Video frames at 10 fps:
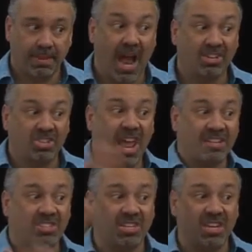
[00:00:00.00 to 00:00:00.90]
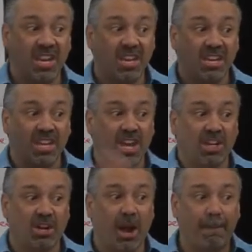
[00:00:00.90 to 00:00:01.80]
A destiny
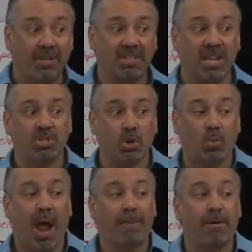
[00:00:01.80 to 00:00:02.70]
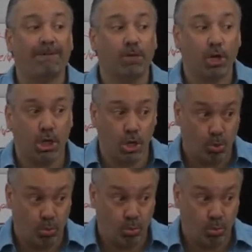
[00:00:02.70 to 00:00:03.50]
killer, a potential robber for you.